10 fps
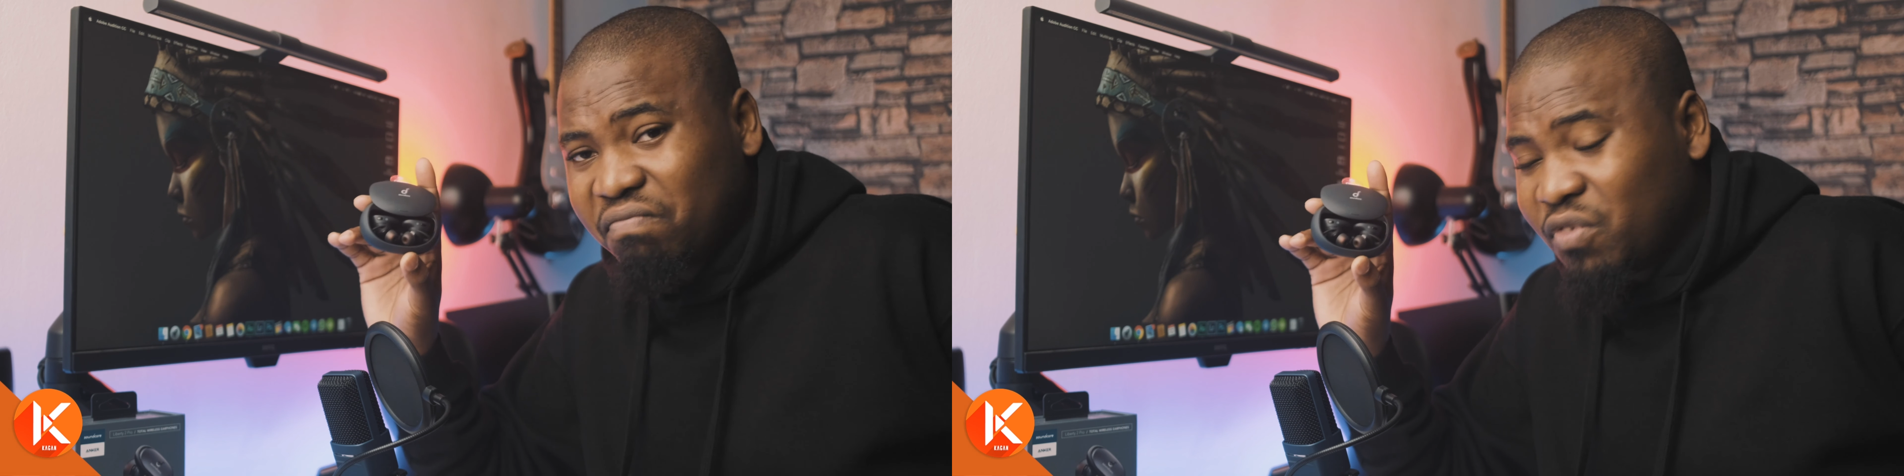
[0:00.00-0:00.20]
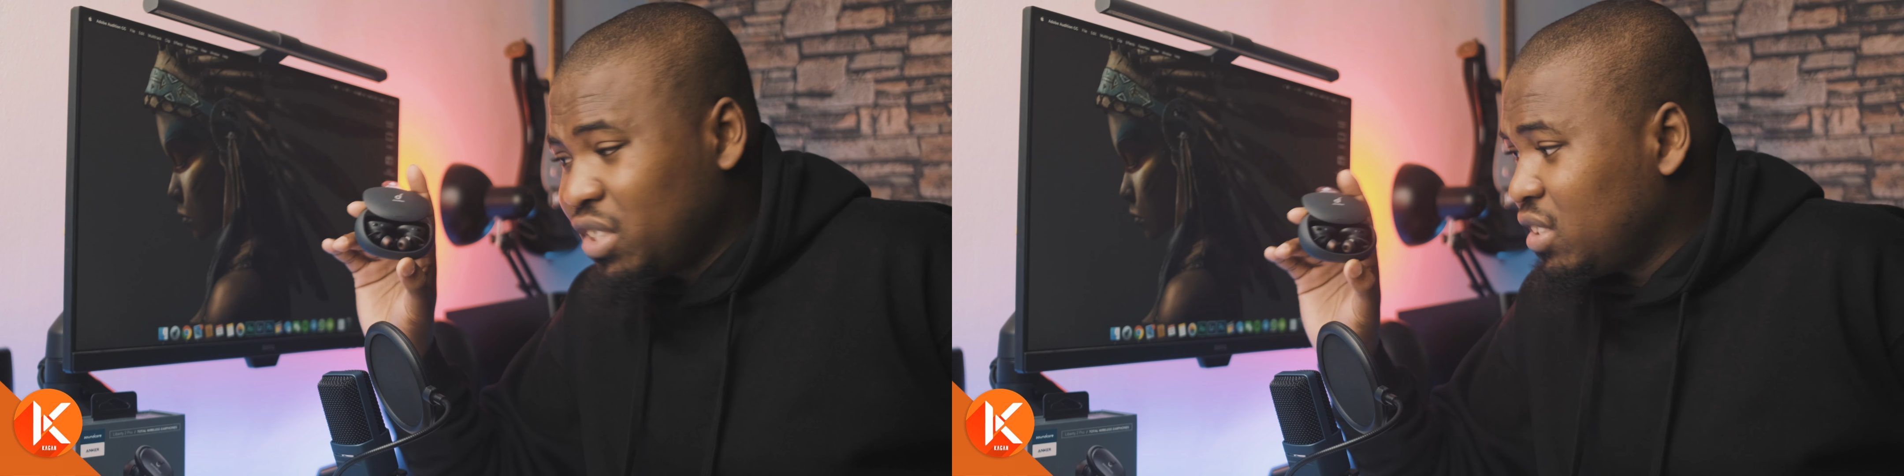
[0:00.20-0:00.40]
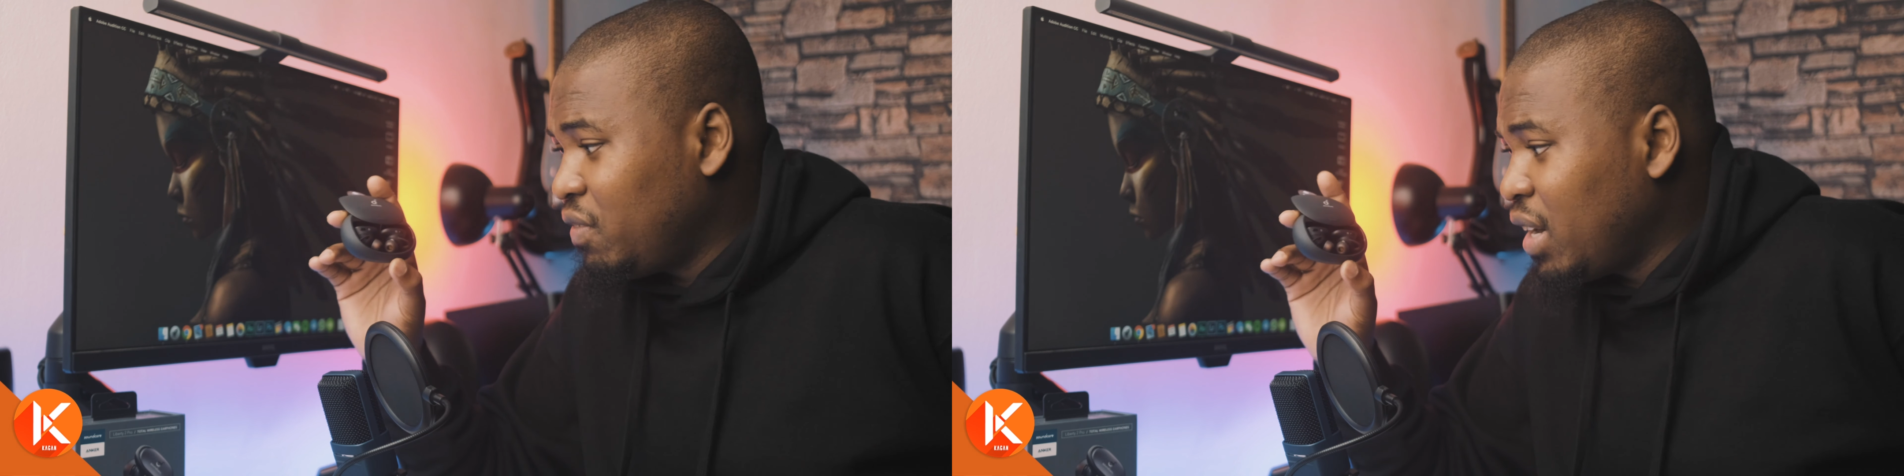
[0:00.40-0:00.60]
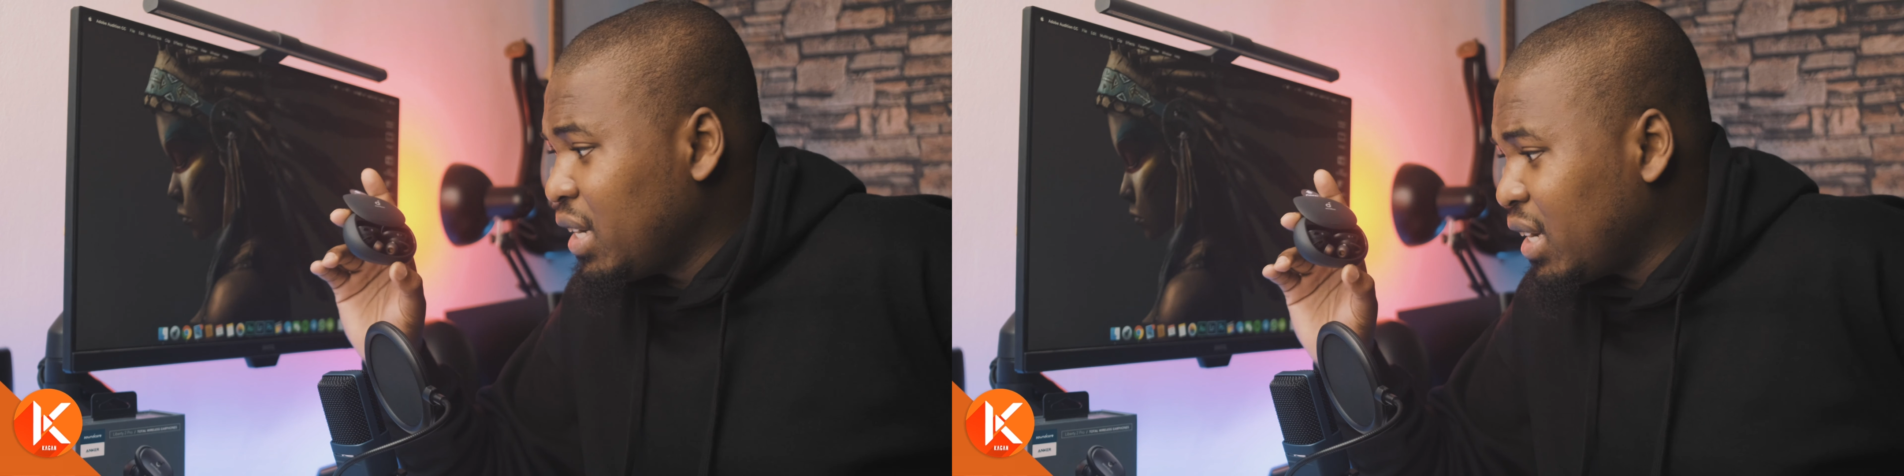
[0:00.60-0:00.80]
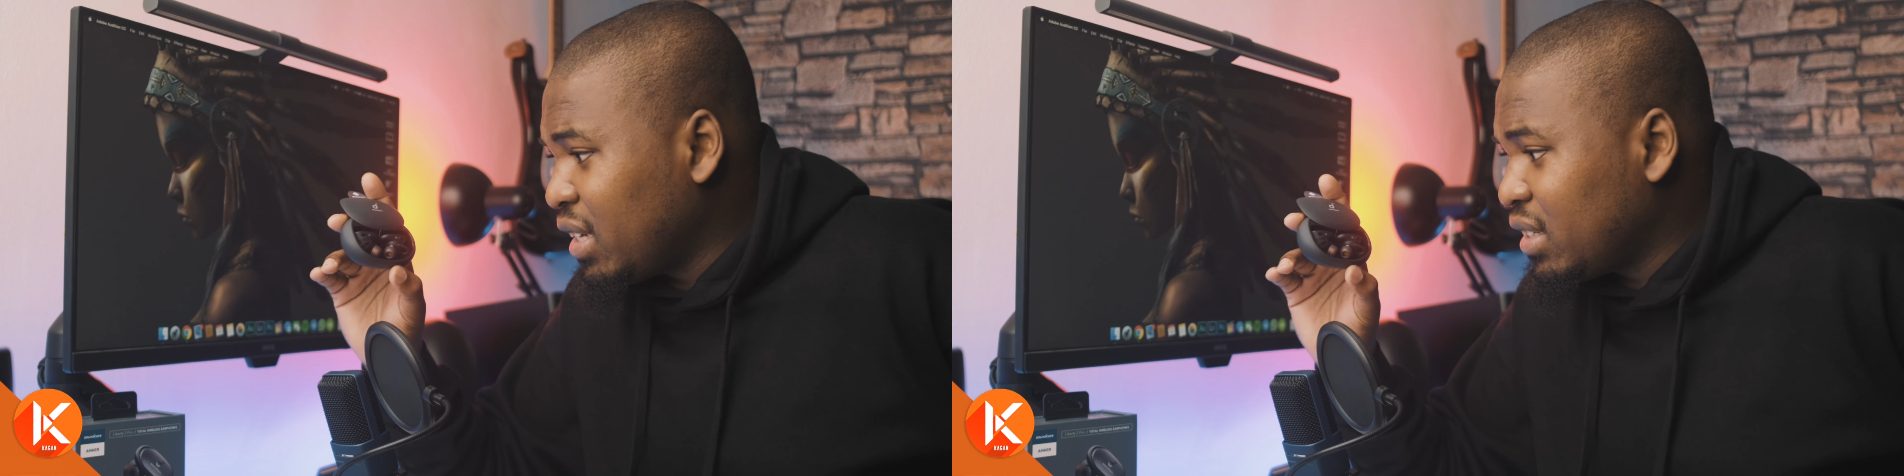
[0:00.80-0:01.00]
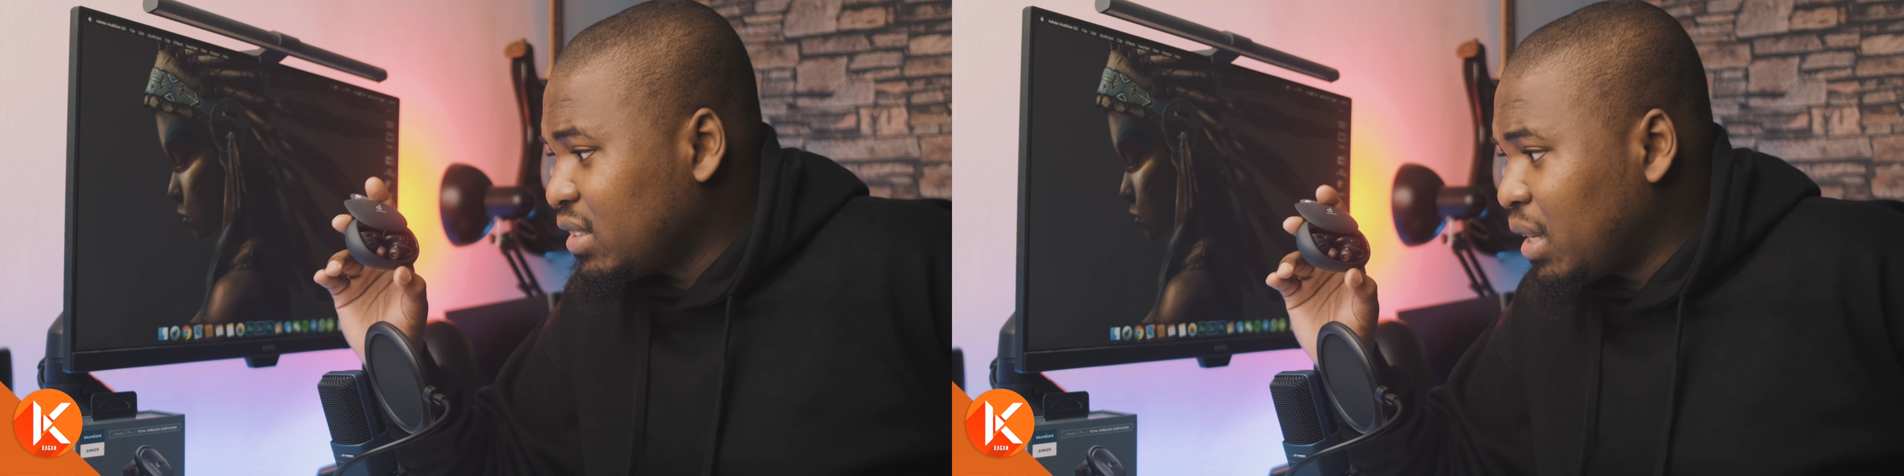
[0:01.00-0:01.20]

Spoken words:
which is fine, I guess.